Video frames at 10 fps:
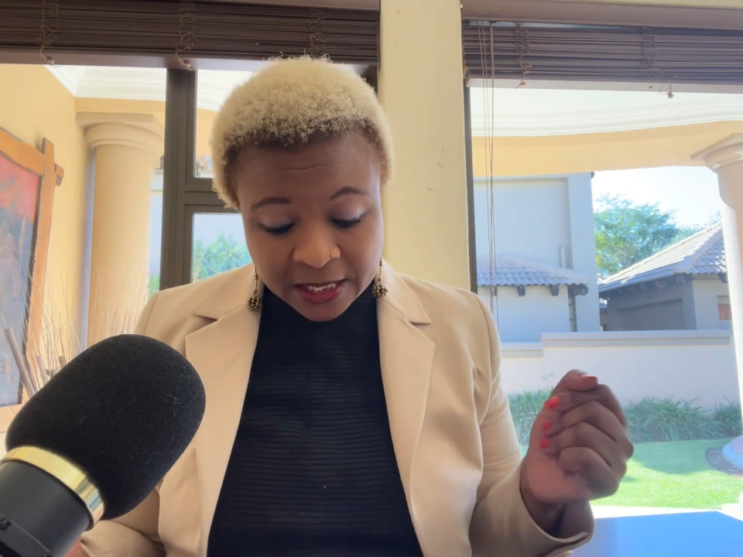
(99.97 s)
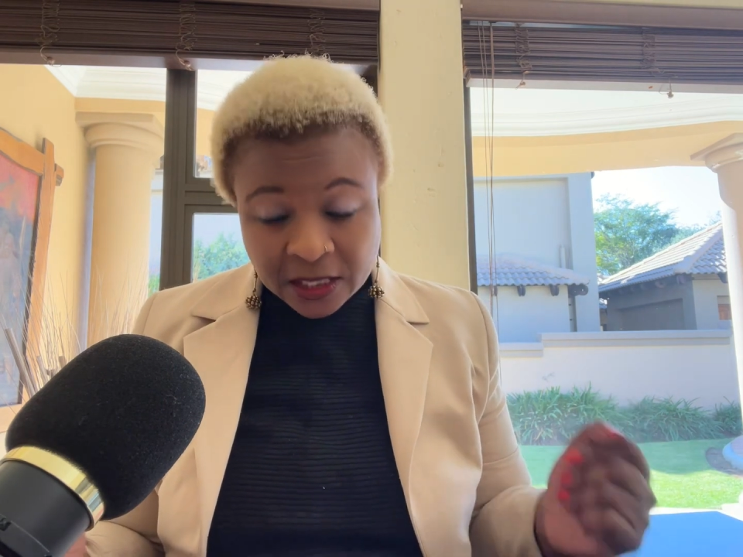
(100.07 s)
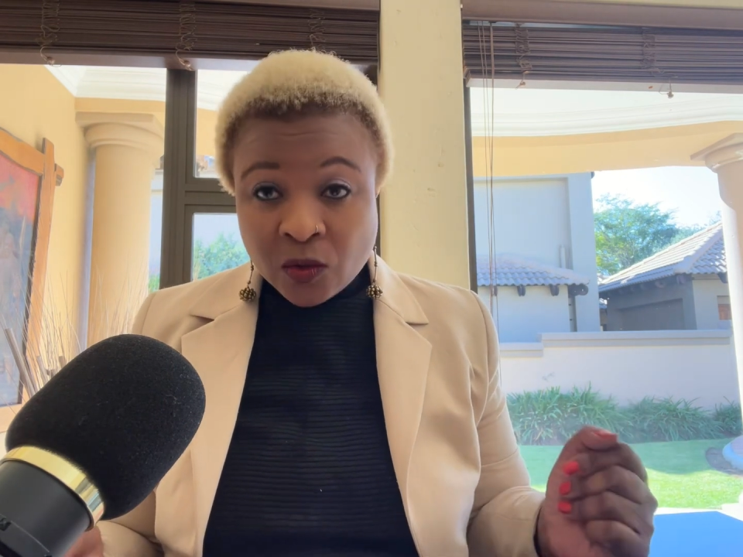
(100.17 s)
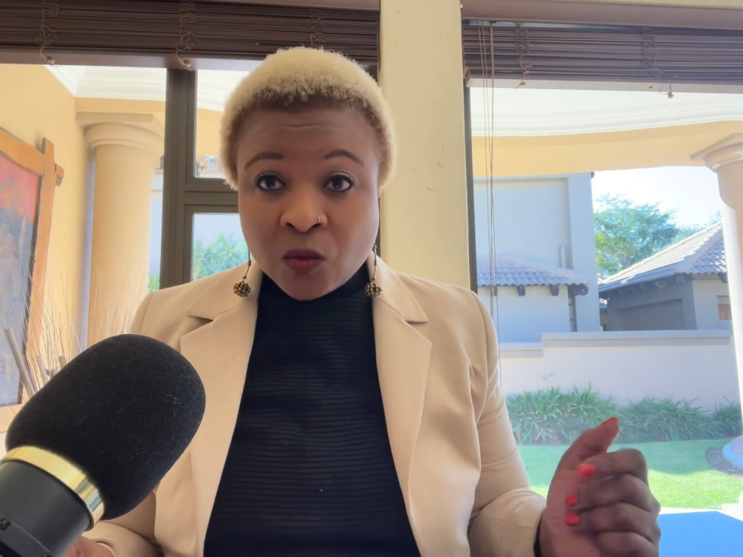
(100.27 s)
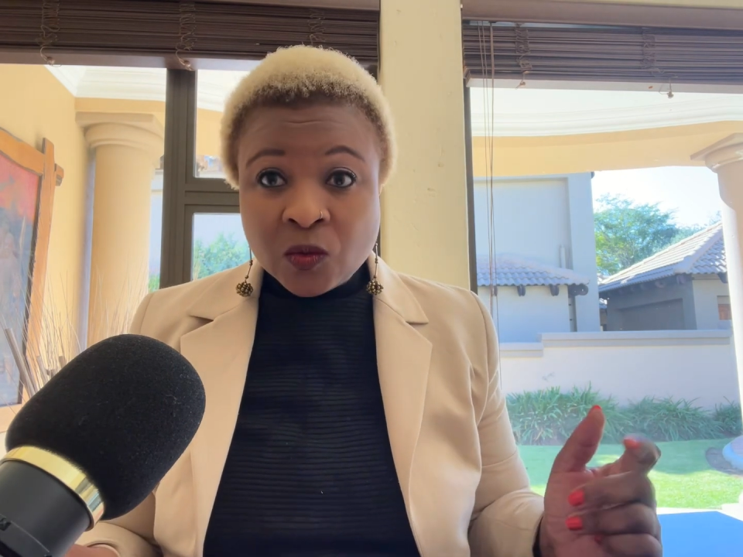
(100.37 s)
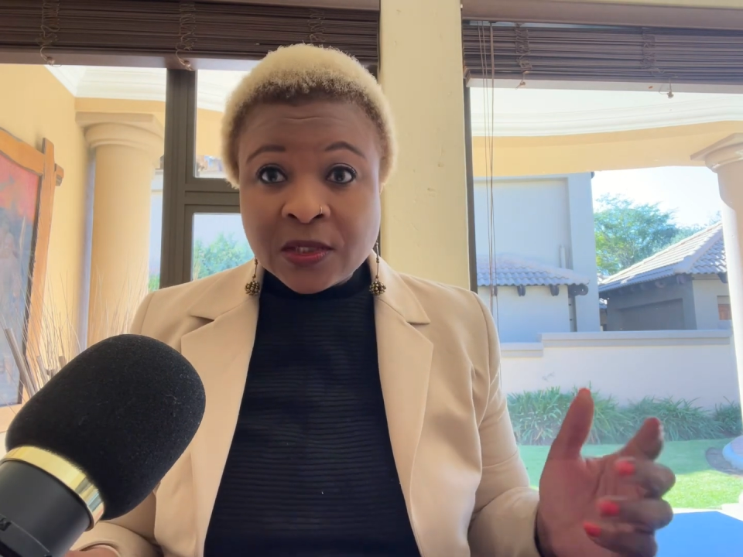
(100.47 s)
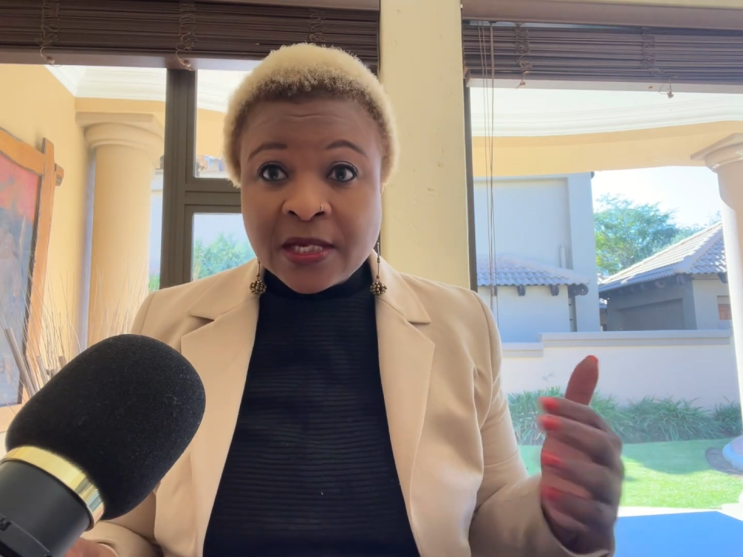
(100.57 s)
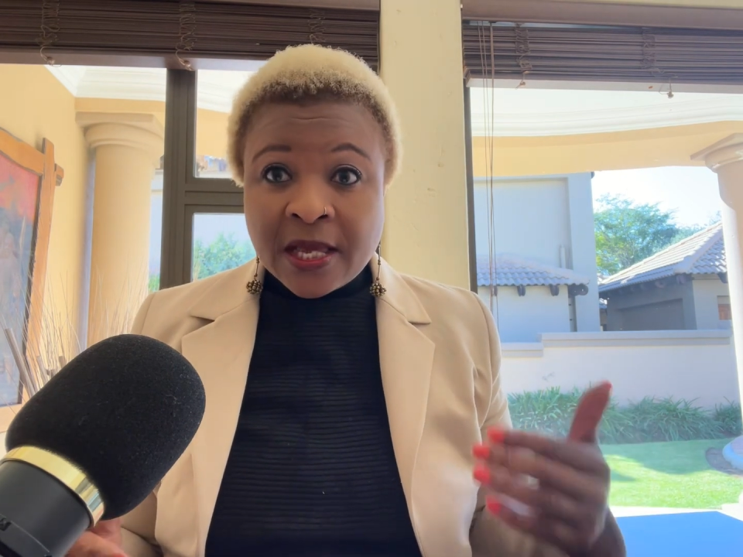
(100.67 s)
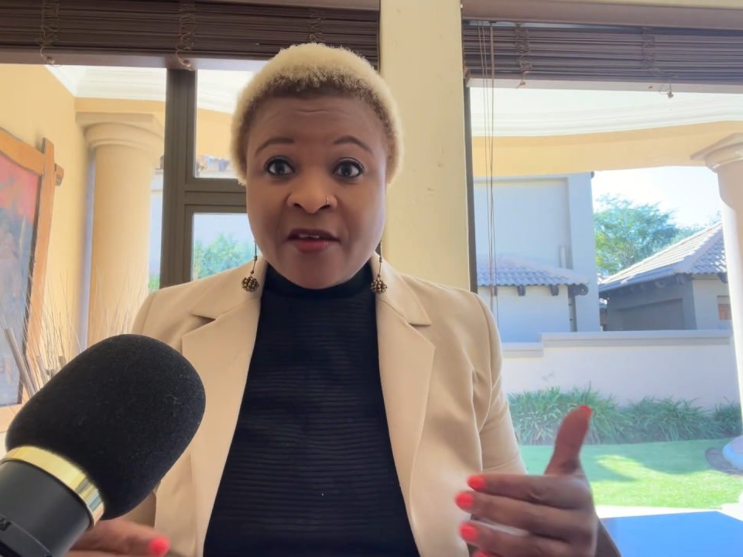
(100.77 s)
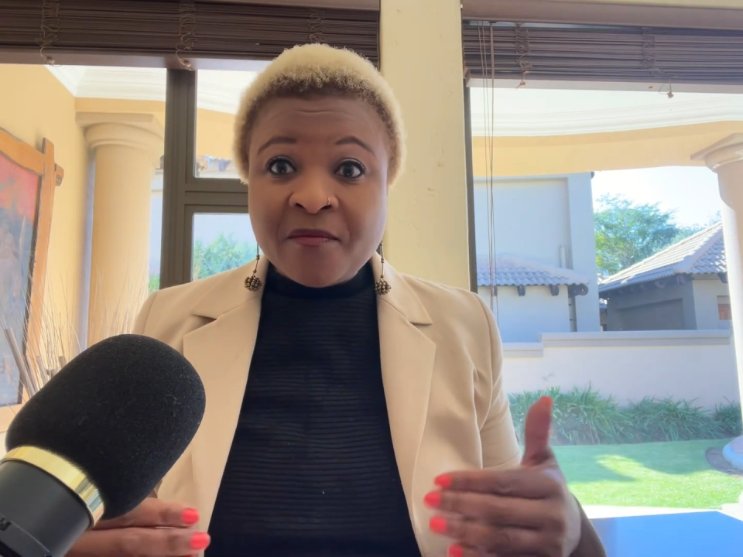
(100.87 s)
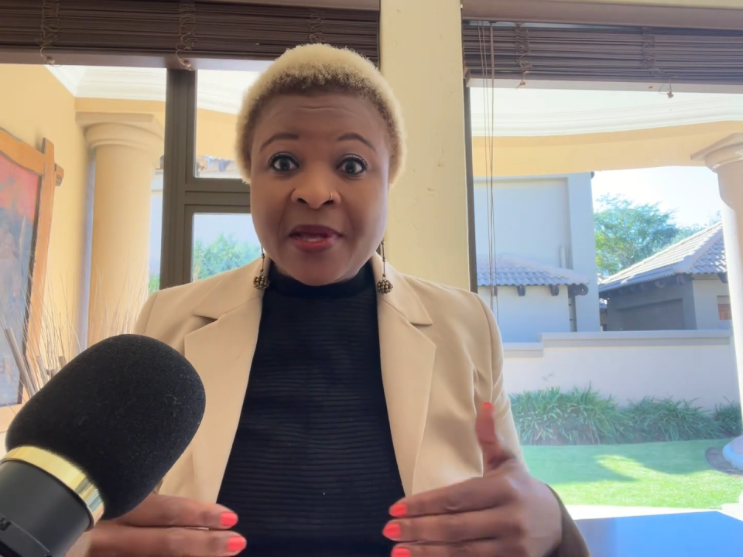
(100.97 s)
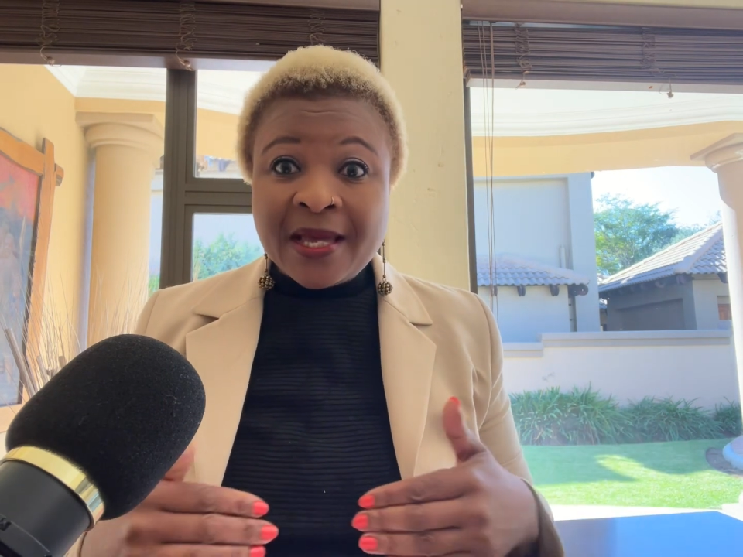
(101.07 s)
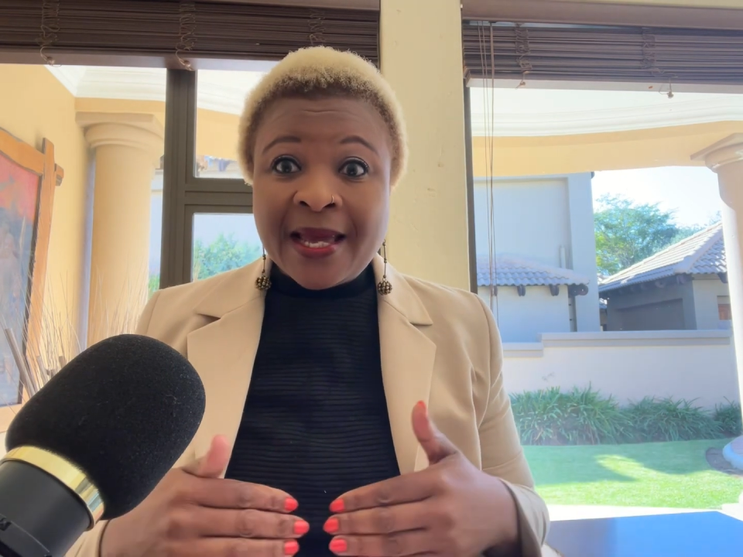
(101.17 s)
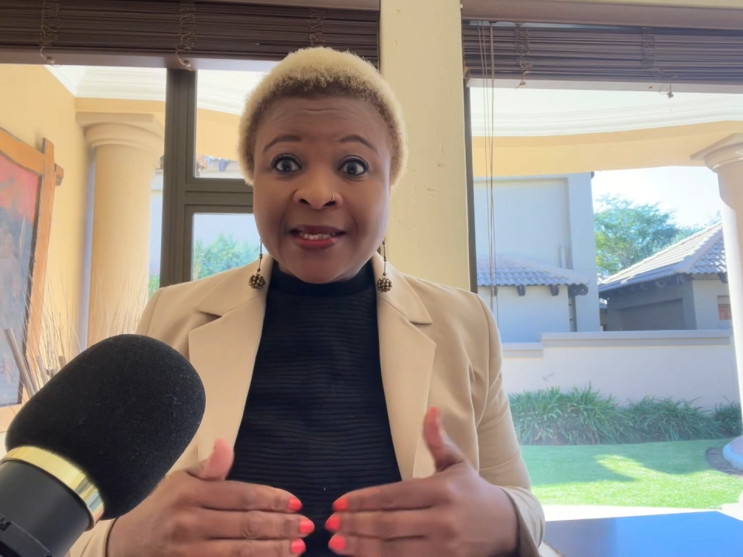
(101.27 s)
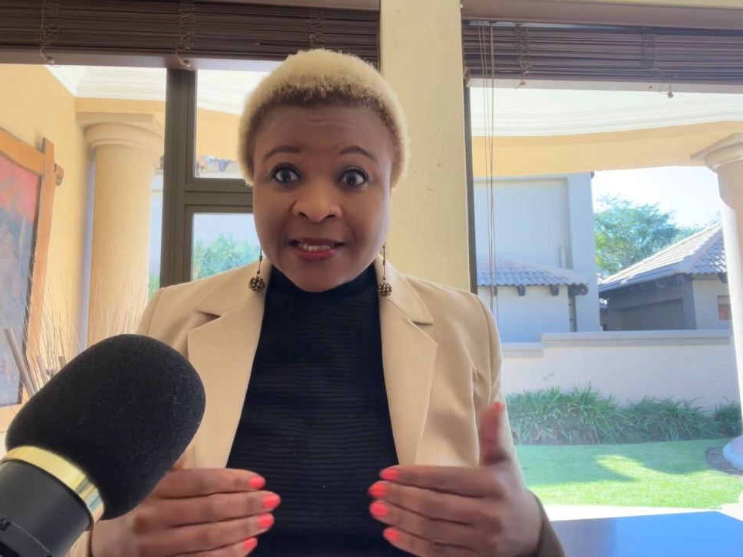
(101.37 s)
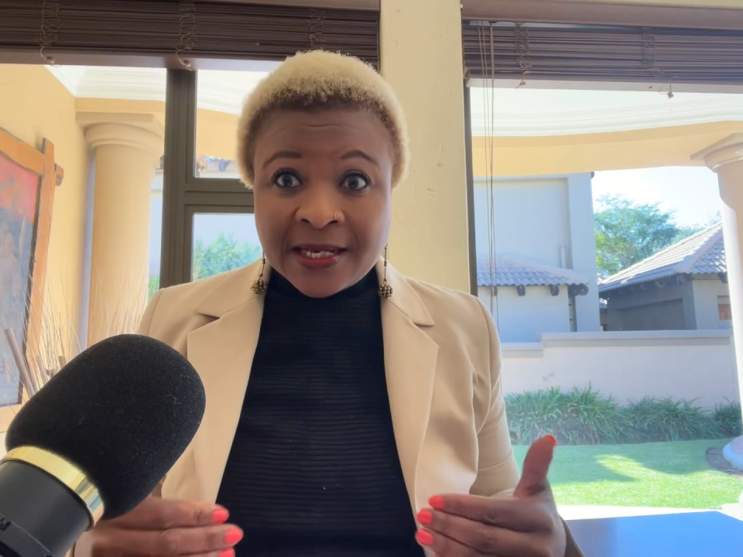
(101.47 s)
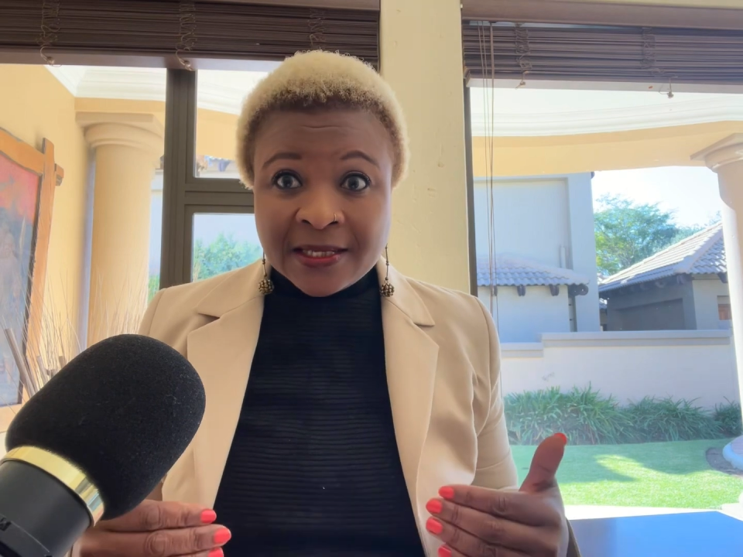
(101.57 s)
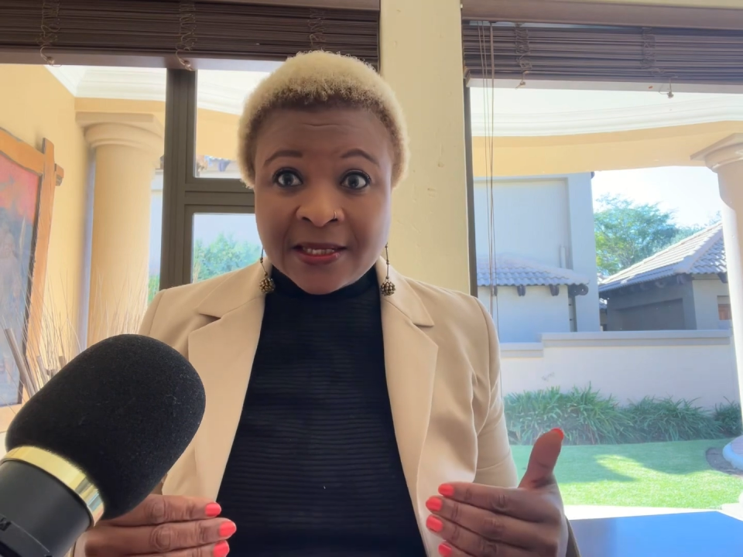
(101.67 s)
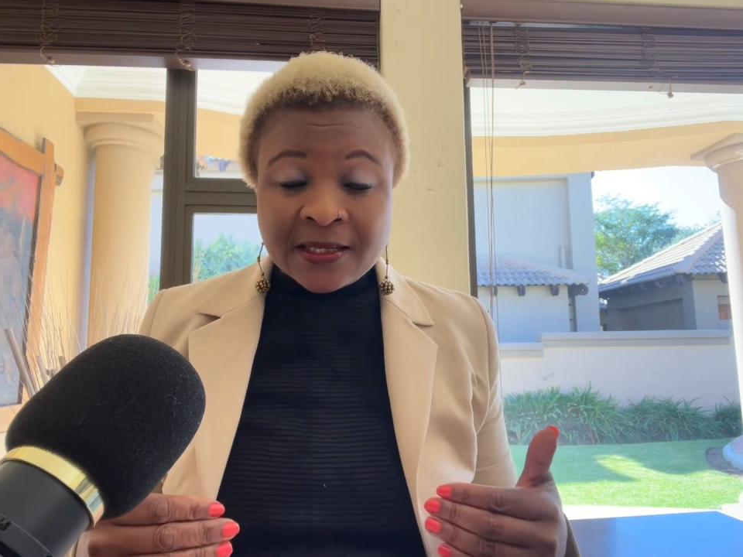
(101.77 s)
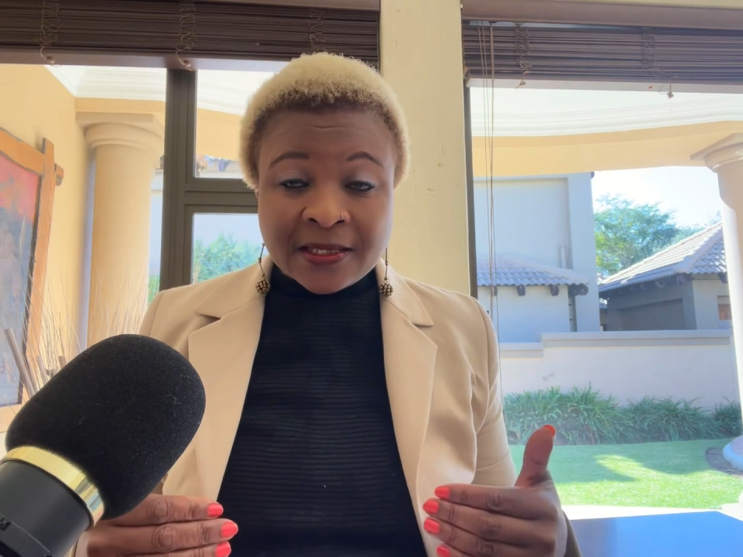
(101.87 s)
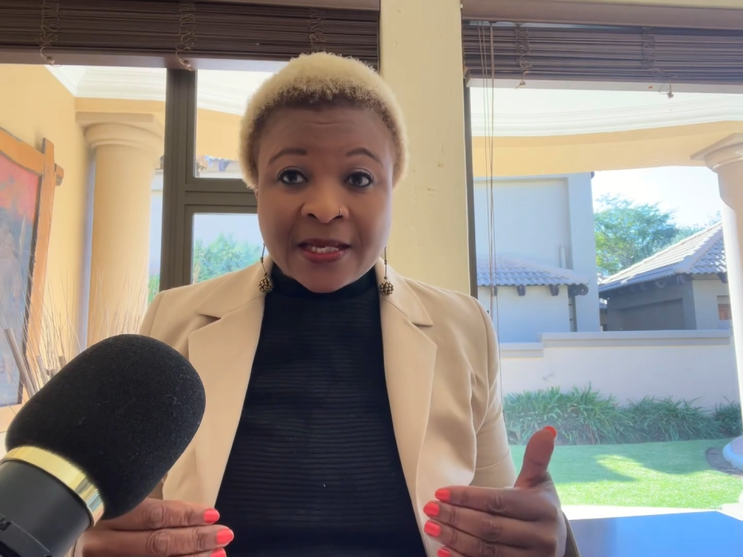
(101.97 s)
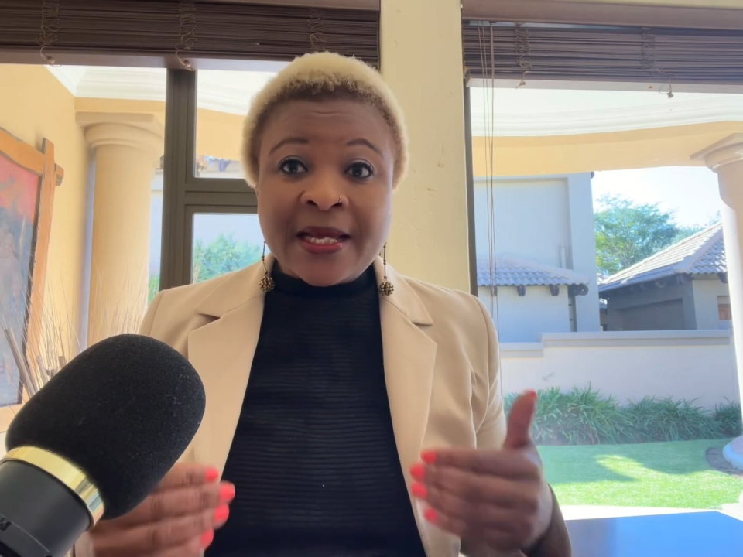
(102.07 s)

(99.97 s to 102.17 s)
the Lord gave me a sentence